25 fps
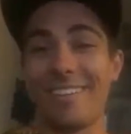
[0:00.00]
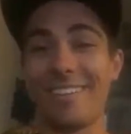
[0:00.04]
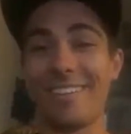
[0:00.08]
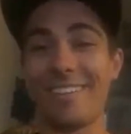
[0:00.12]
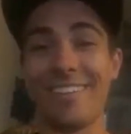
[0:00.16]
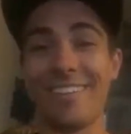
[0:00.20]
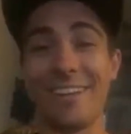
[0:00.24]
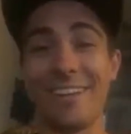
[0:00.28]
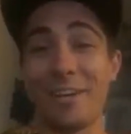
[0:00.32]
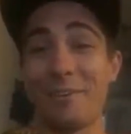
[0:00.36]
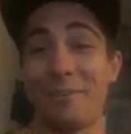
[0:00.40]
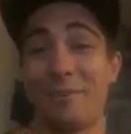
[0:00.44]

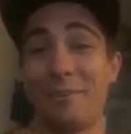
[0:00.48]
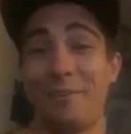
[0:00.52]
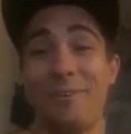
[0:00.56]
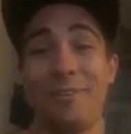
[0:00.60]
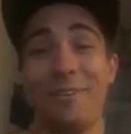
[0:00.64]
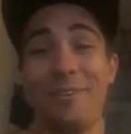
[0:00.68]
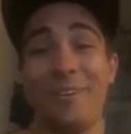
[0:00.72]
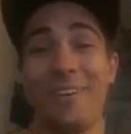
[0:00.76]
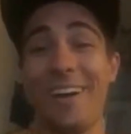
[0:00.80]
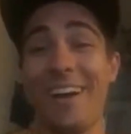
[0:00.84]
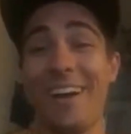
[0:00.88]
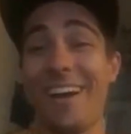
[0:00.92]
like
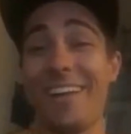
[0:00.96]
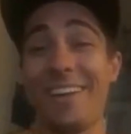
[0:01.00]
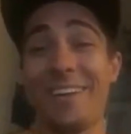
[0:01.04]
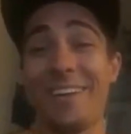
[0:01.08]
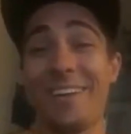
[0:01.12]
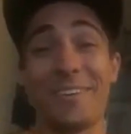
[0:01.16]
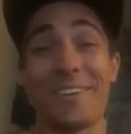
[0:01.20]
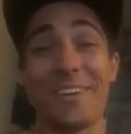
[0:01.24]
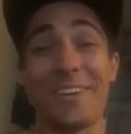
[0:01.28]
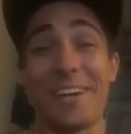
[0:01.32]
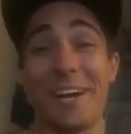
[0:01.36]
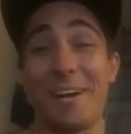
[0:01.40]
I
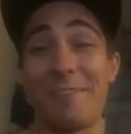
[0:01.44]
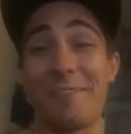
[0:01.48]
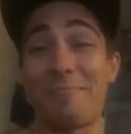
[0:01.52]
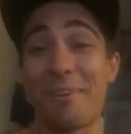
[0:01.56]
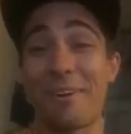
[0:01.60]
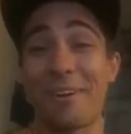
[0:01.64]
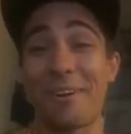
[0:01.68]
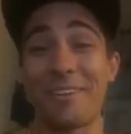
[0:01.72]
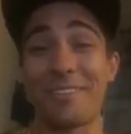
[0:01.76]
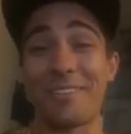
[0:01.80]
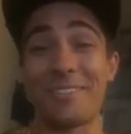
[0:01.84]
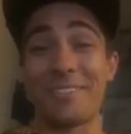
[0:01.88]
don't got
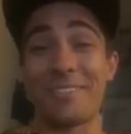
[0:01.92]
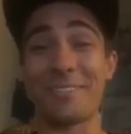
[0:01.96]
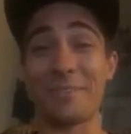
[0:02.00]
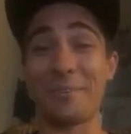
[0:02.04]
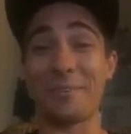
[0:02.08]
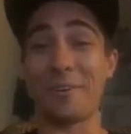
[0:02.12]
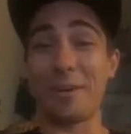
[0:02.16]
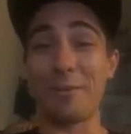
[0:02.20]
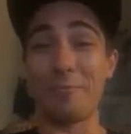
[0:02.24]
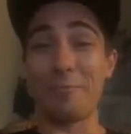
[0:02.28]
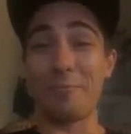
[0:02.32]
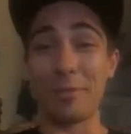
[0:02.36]
parts, so
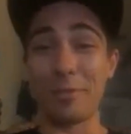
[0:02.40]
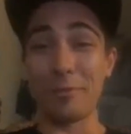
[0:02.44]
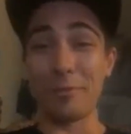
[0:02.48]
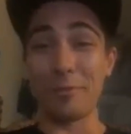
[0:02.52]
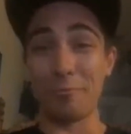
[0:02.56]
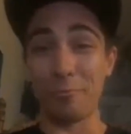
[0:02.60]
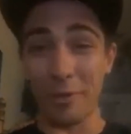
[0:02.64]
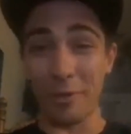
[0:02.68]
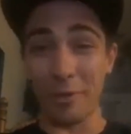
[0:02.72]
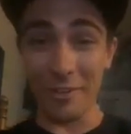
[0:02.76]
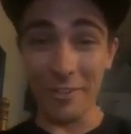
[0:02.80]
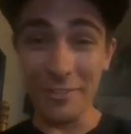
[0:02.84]
we're not
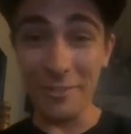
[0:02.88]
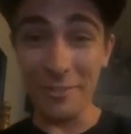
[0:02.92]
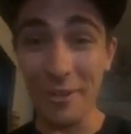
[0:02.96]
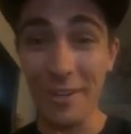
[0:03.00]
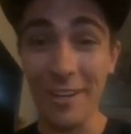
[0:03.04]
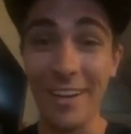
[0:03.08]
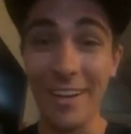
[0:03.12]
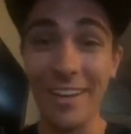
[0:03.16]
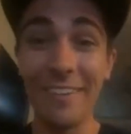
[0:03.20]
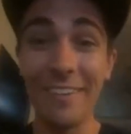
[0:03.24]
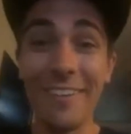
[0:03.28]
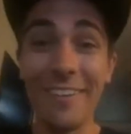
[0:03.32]
building bars
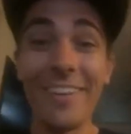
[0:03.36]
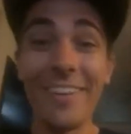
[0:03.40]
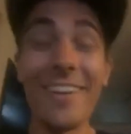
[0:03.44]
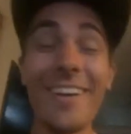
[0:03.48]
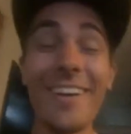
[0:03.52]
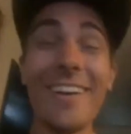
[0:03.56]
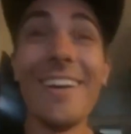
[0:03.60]
right now.